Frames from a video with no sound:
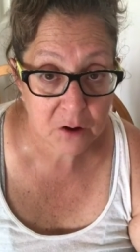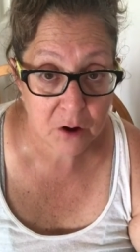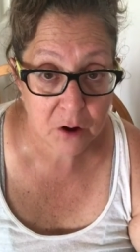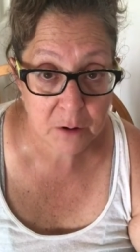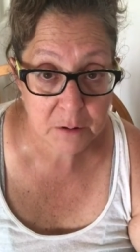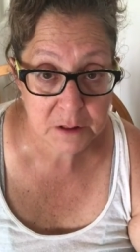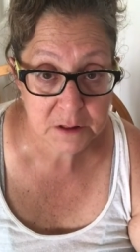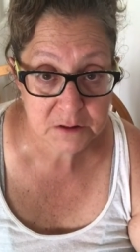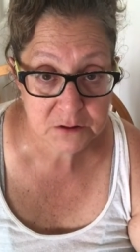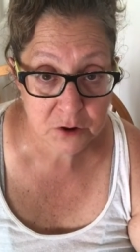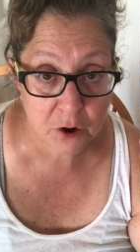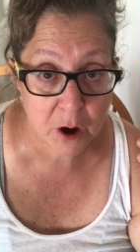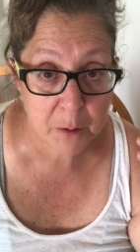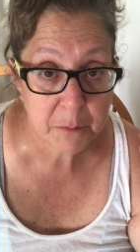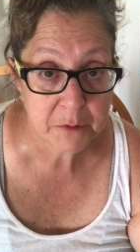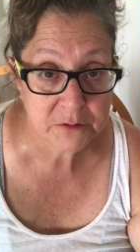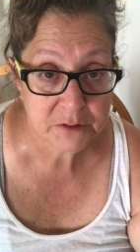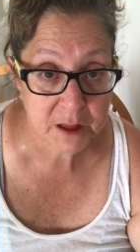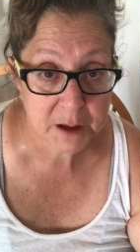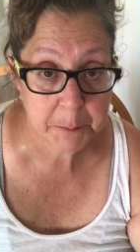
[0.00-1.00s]
almost oh,
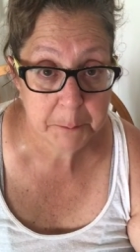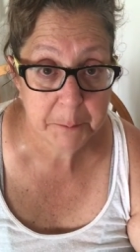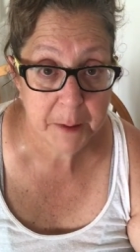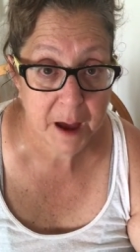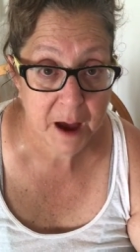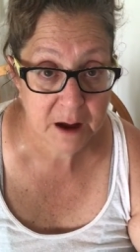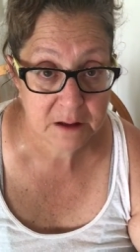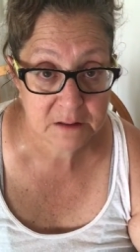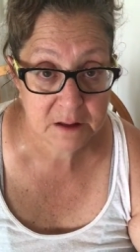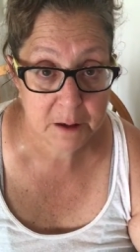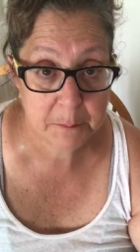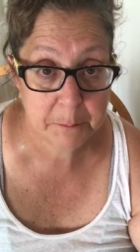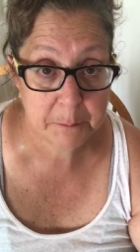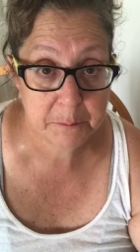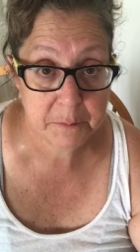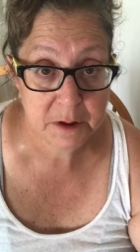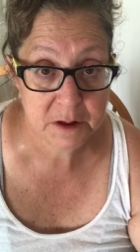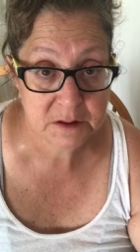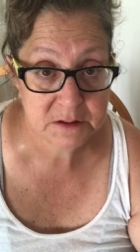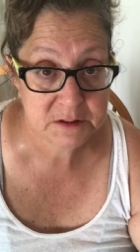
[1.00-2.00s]
almost like backed up
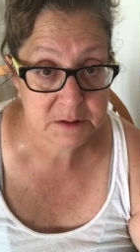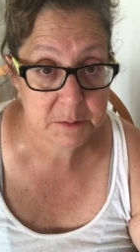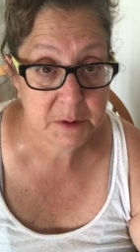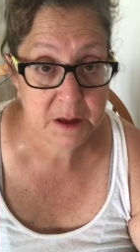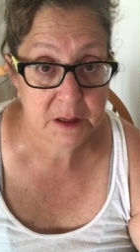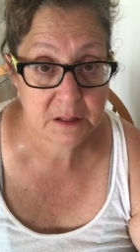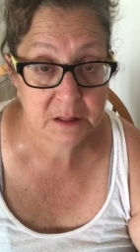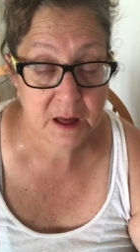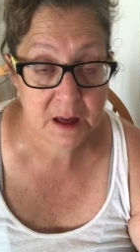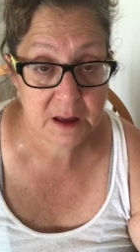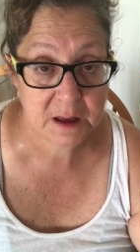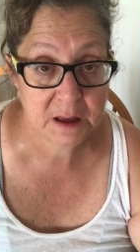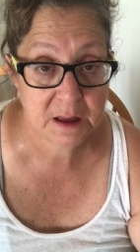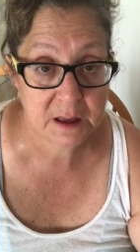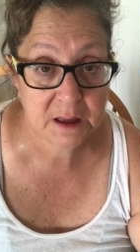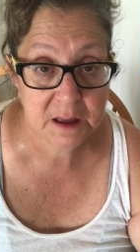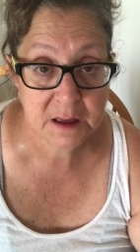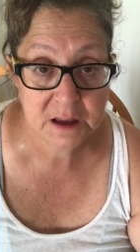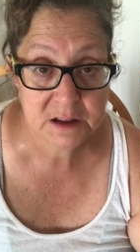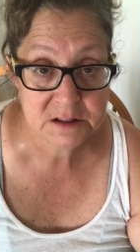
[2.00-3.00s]
into me. Like
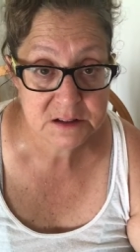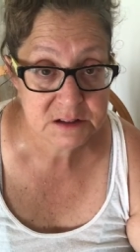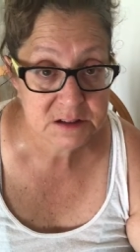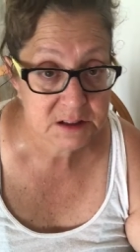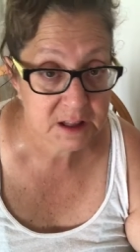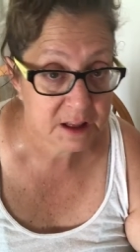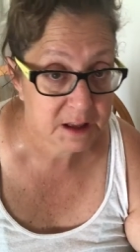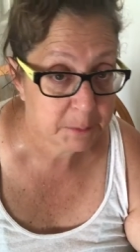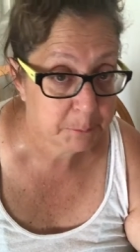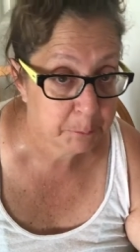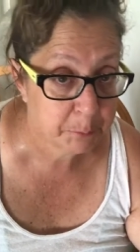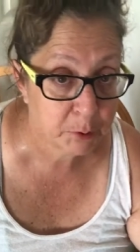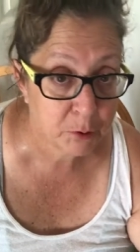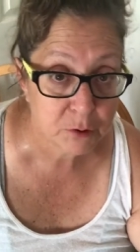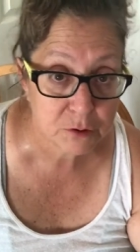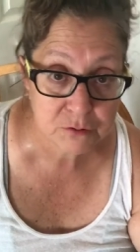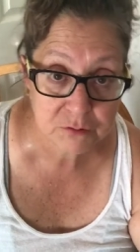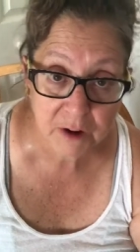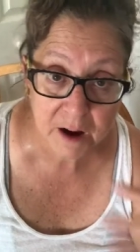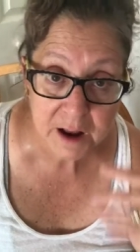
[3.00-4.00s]
he just like
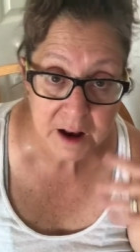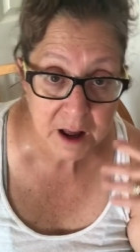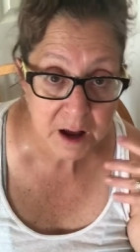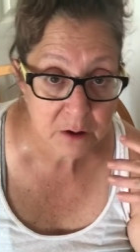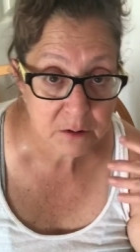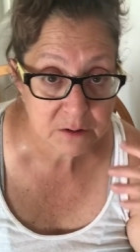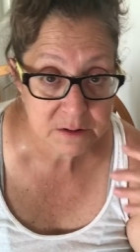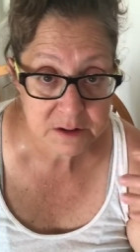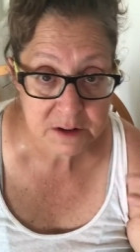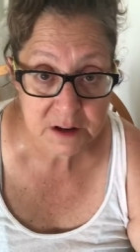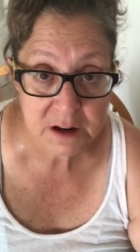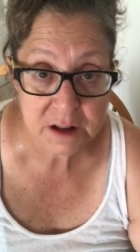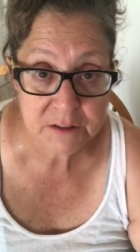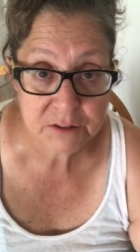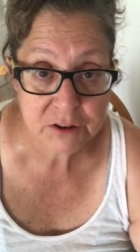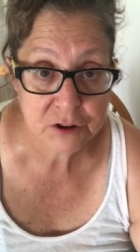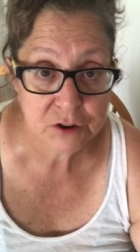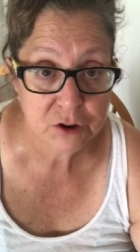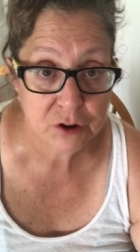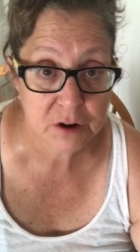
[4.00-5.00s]
pulled right out, didn't
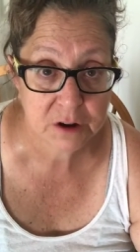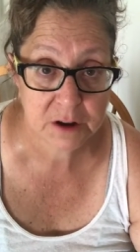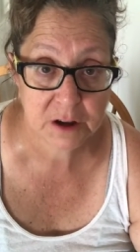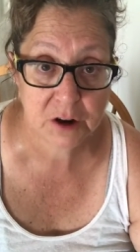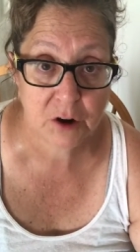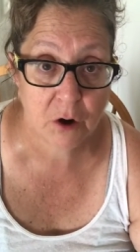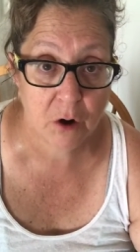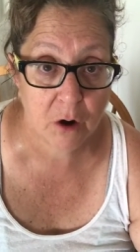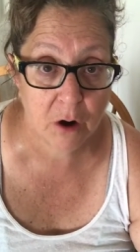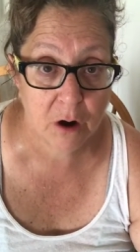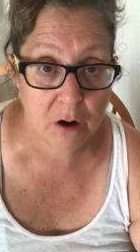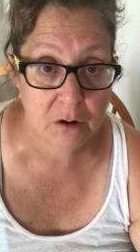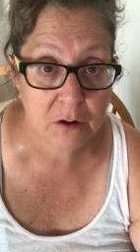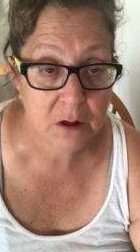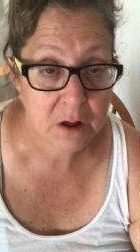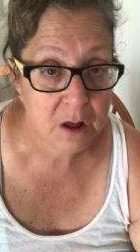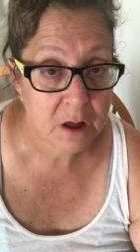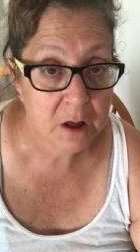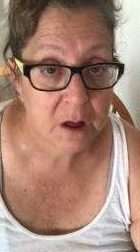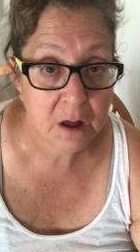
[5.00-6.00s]
even look at
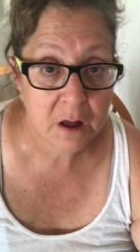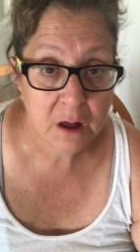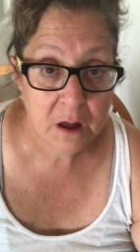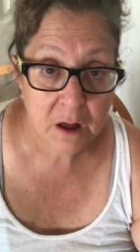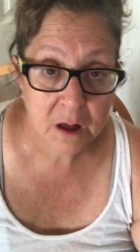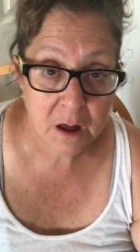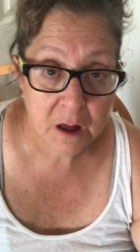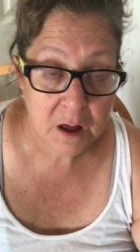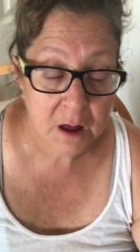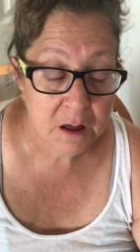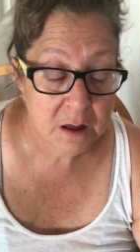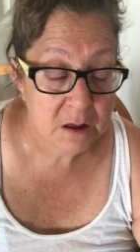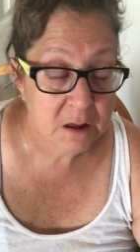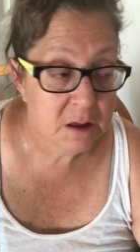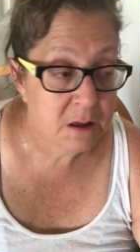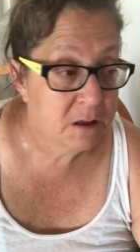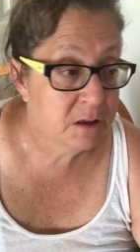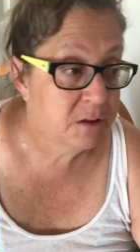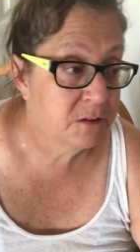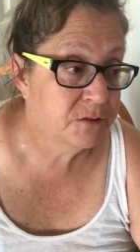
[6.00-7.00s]
all.
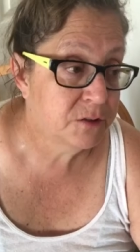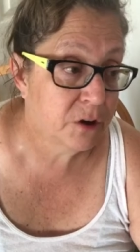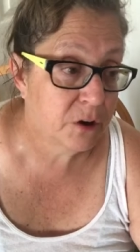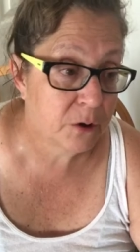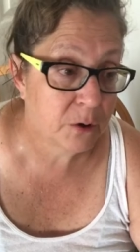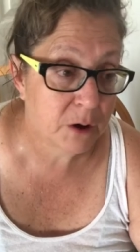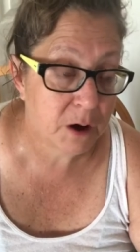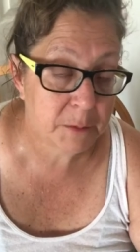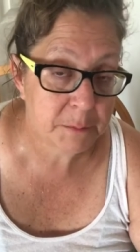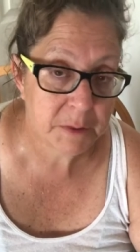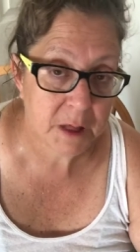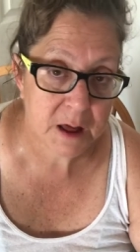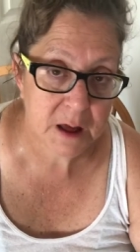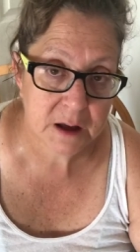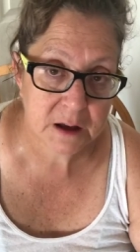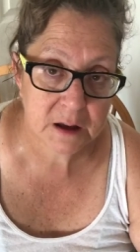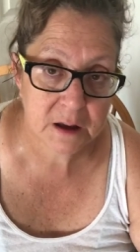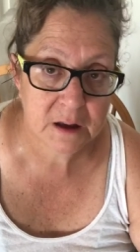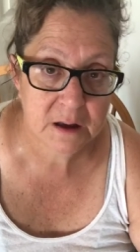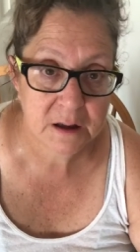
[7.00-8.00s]
So I'm
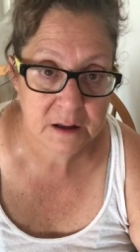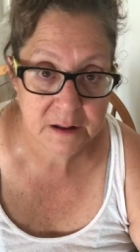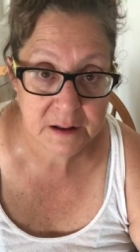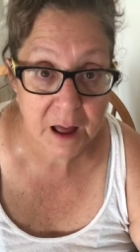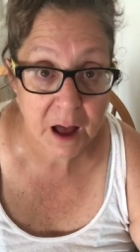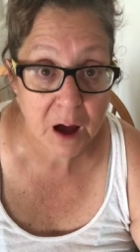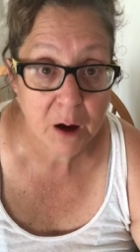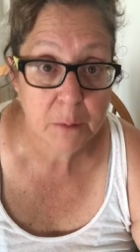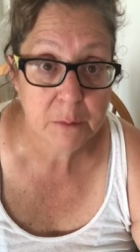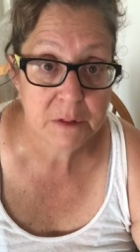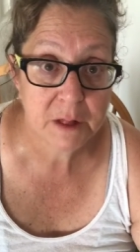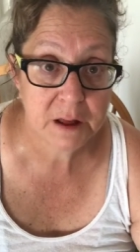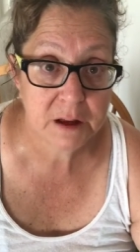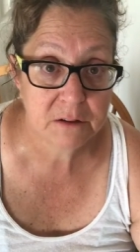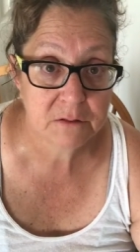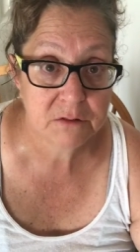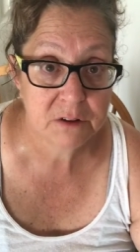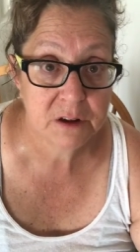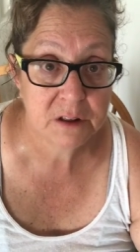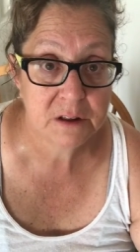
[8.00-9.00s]
like, now I'm
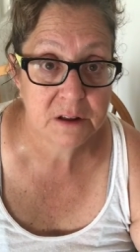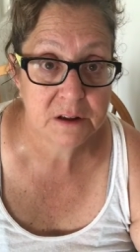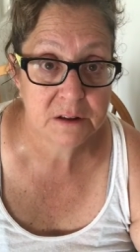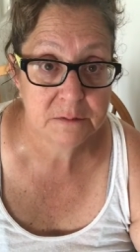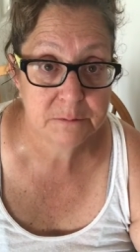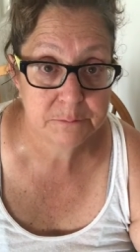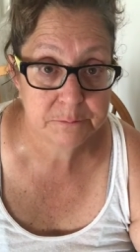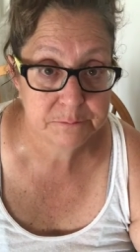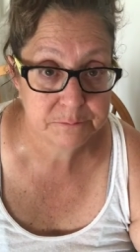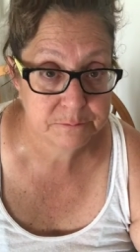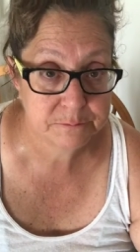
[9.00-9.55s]
like really,